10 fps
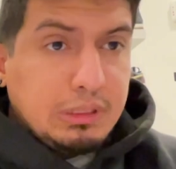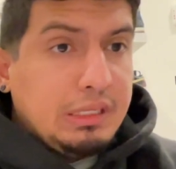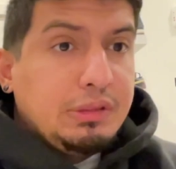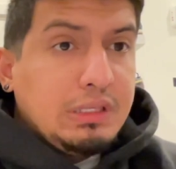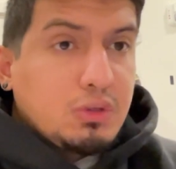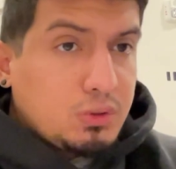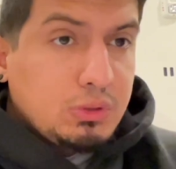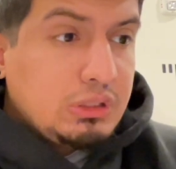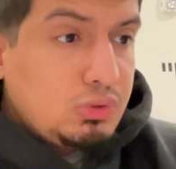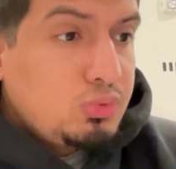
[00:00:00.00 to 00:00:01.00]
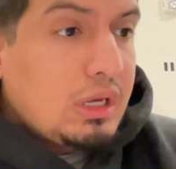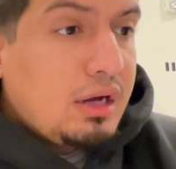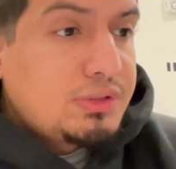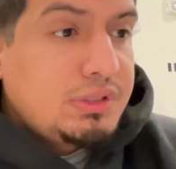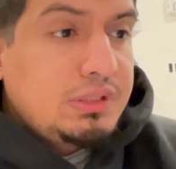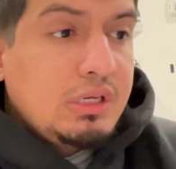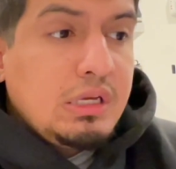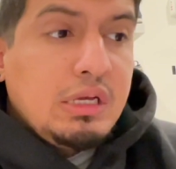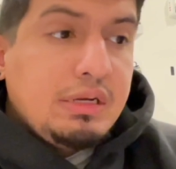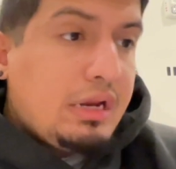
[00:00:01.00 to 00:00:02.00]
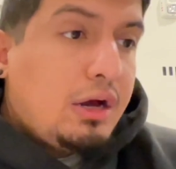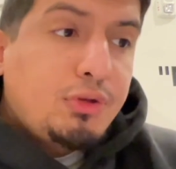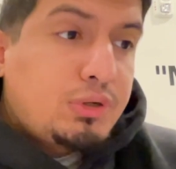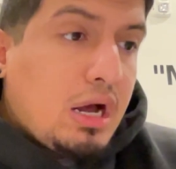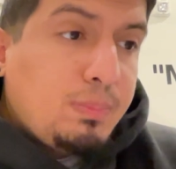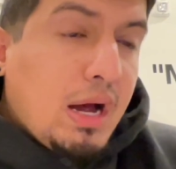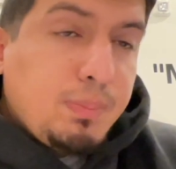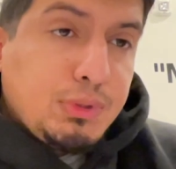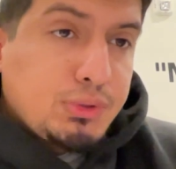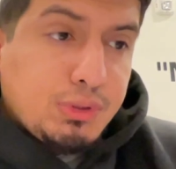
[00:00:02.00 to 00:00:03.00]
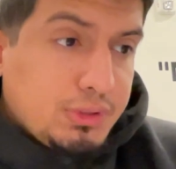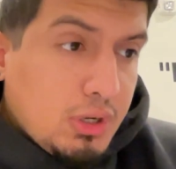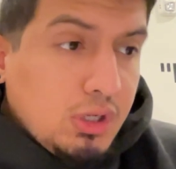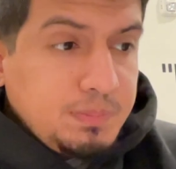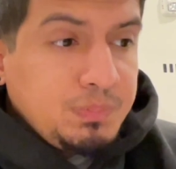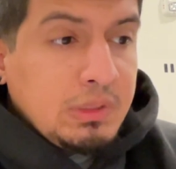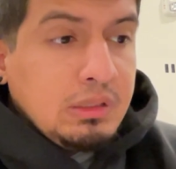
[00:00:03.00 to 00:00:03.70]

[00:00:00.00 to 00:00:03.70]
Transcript: in the early 2000s. Now they're not popular at all.